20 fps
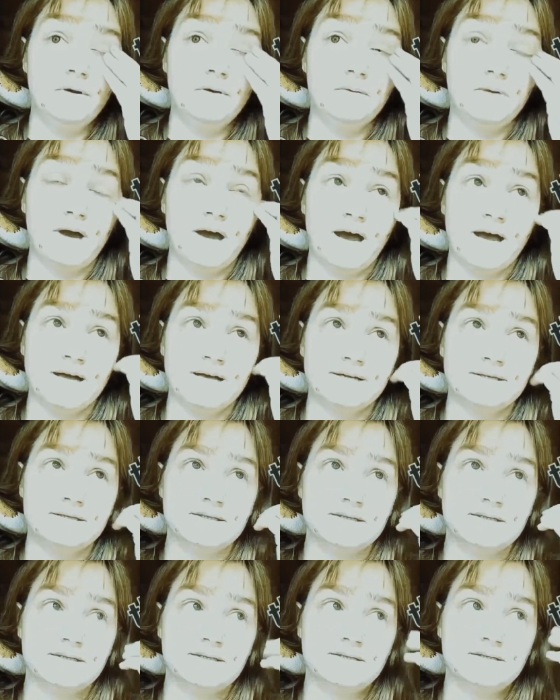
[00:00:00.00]
I'm not
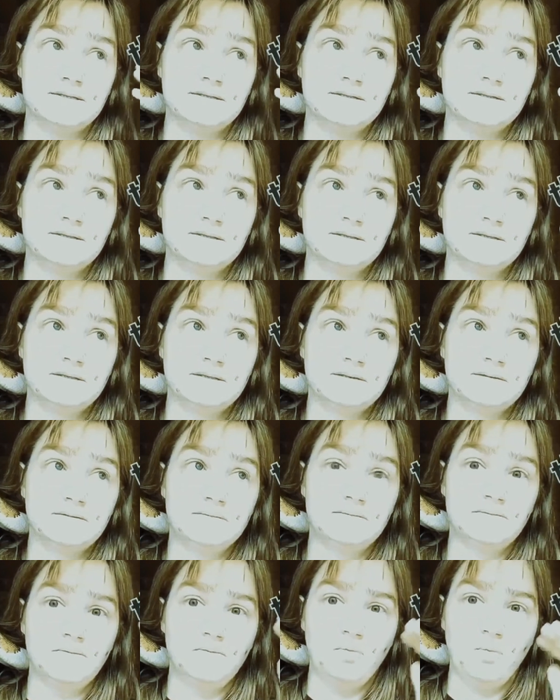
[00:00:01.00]
as
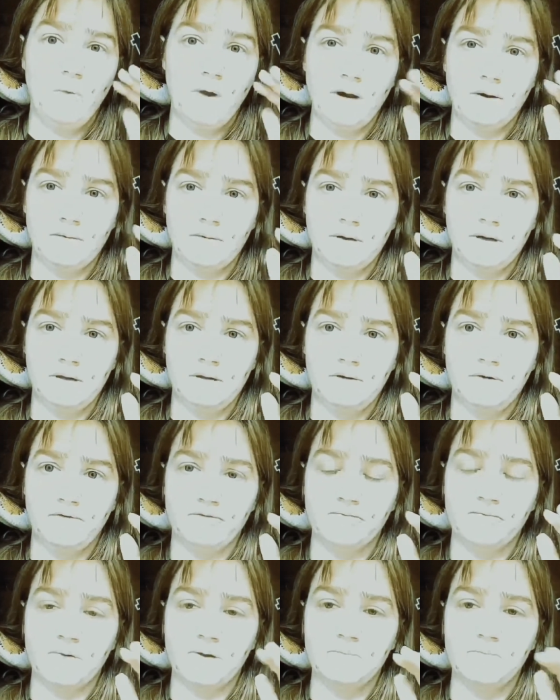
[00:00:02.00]

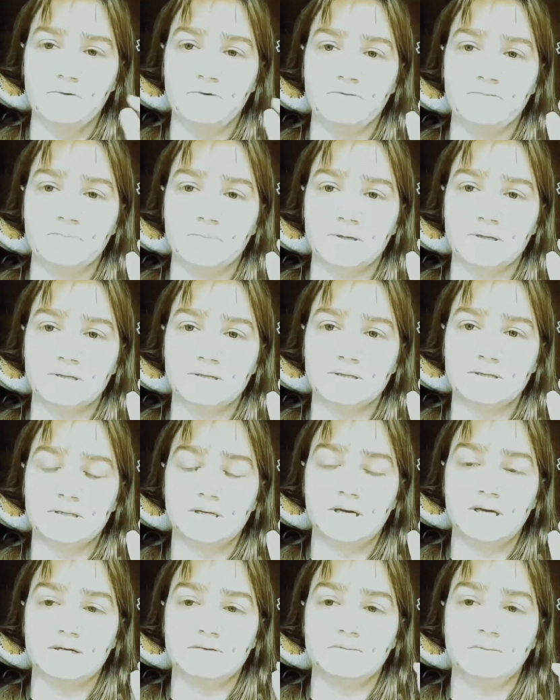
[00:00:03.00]
wary of my
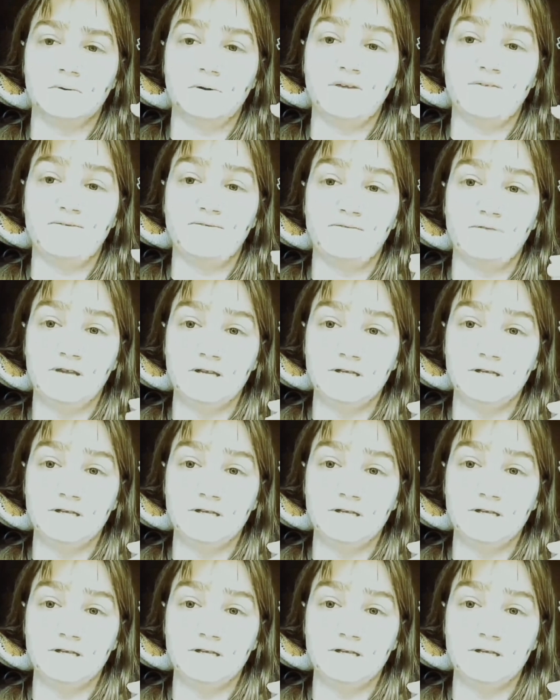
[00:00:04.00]
movements. He's